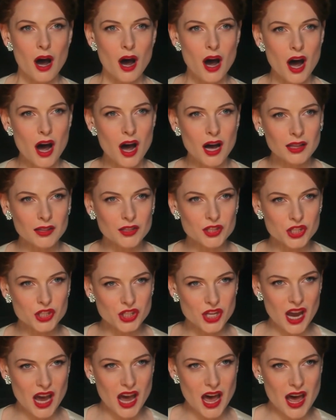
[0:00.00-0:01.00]
All the
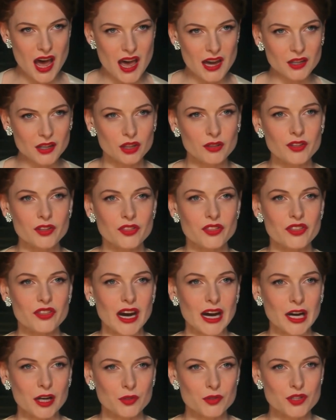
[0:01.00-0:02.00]
shine of a
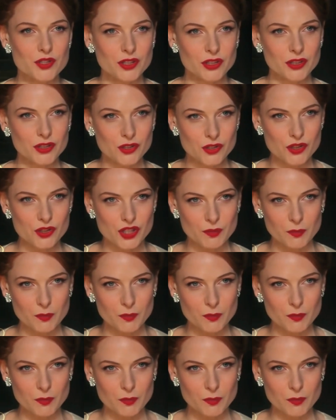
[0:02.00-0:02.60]
thousand